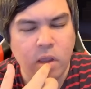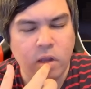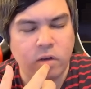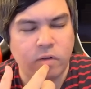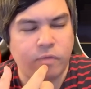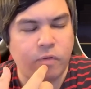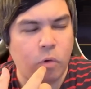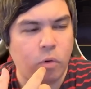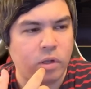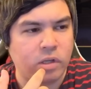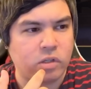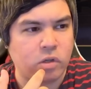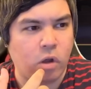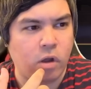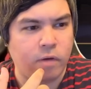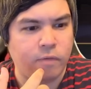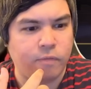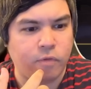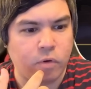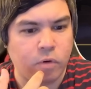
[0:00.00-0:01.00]
to focus
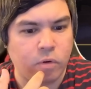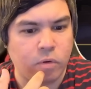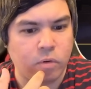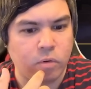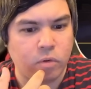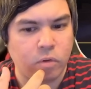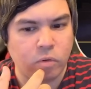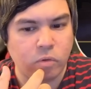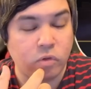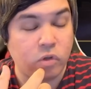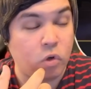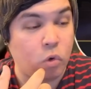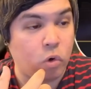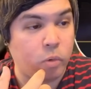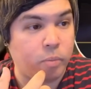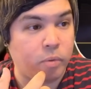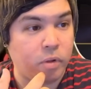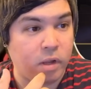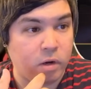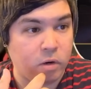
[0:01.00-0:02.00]
on for those newer
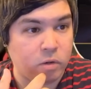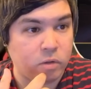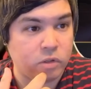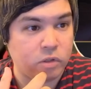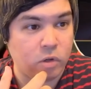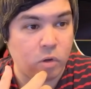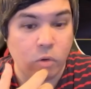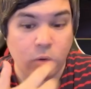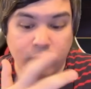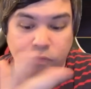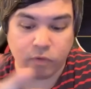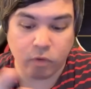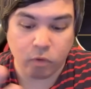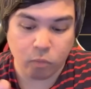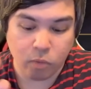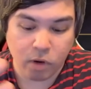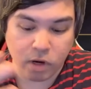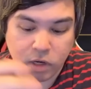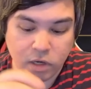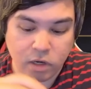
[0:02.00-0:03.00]
players. So if you're
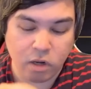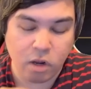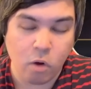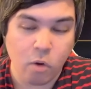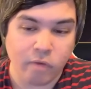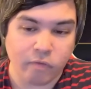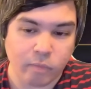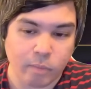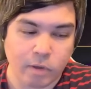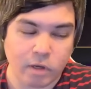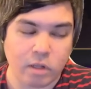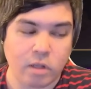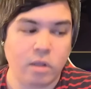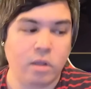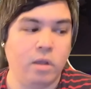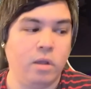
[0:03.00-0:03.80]
ready to go, everybody,